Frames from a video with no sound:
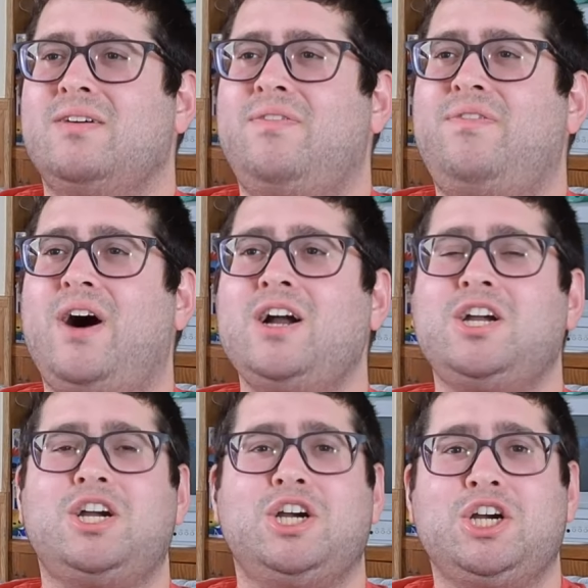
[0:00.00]
Fuck
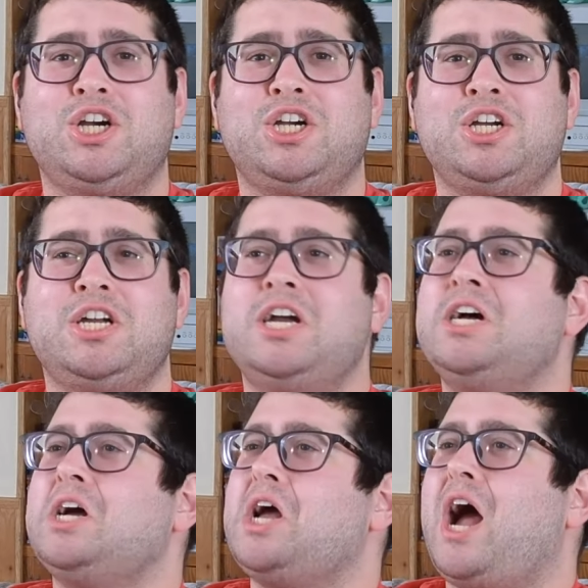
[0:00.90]
her.
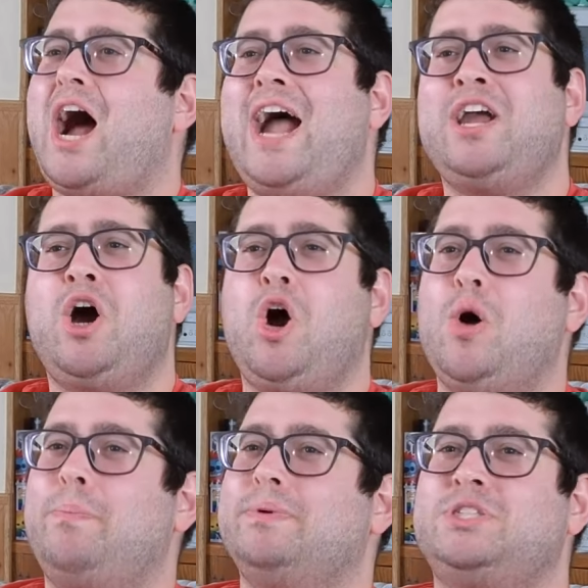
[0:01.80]
I hope
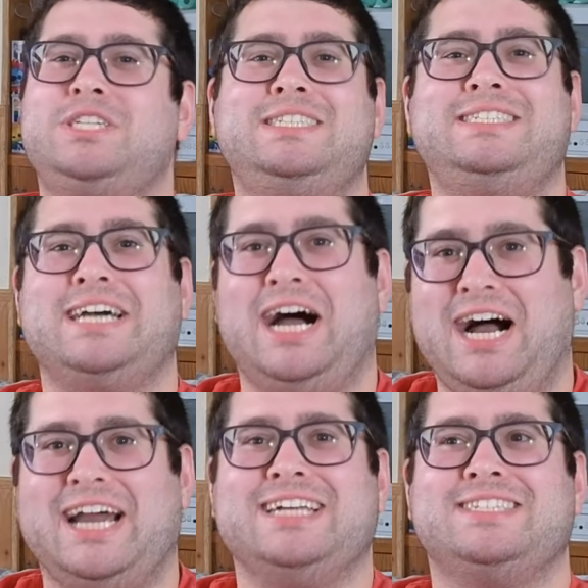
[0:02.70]
she
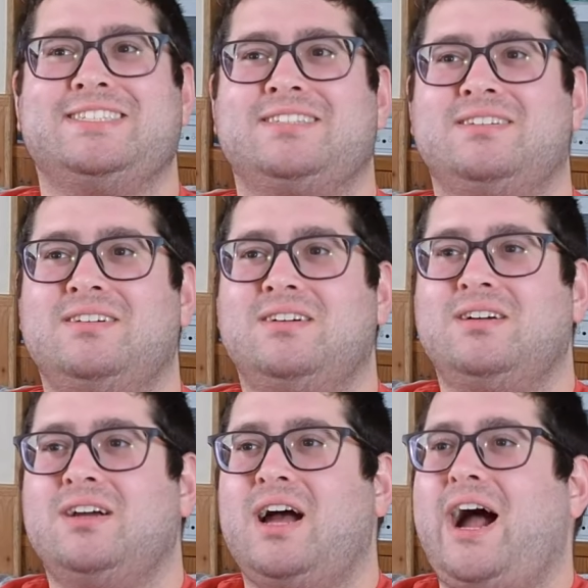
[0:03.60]
dies.
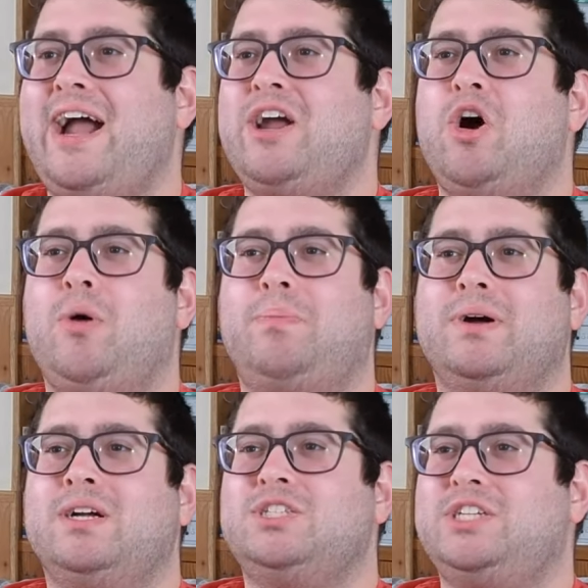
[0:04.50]
I hope
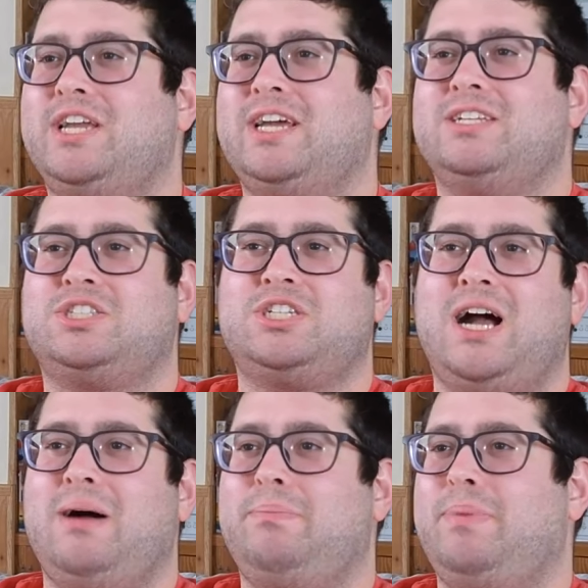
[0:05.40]
she gets
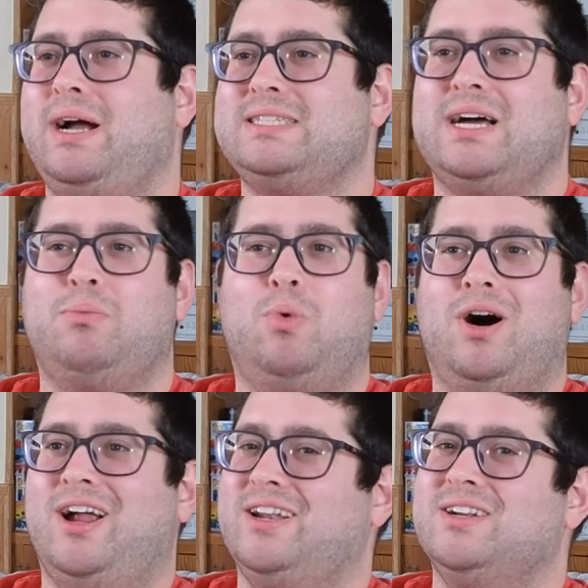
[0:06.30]
shot by
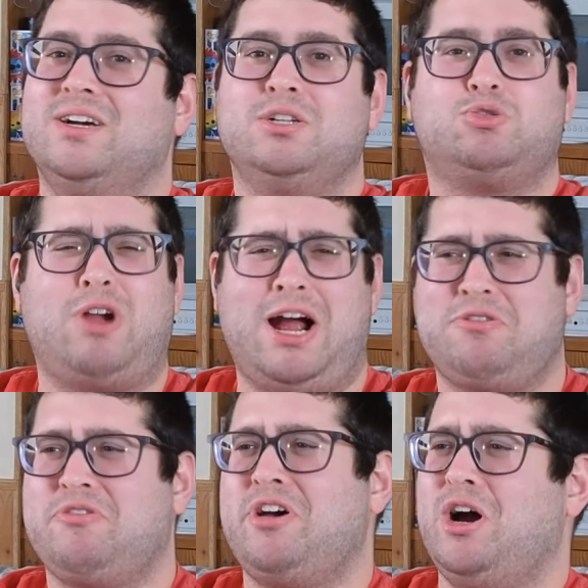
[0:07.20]
someone, Drown
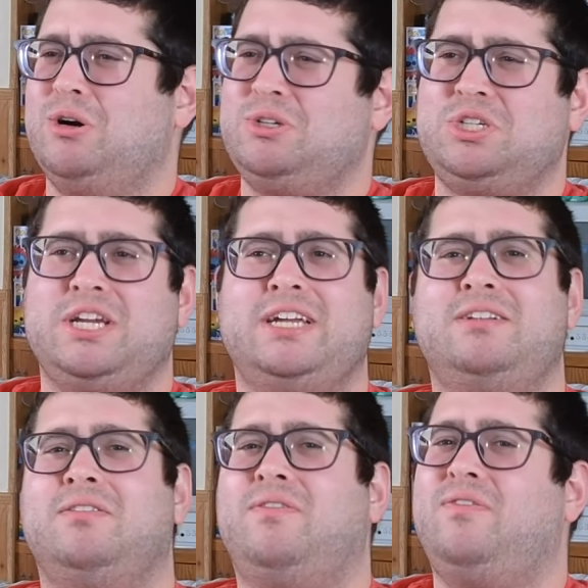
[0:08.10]
in the
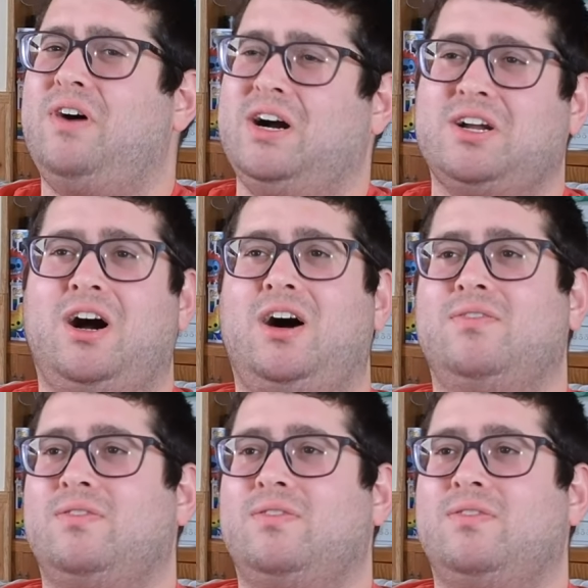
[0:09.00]
ocean. Fuck off.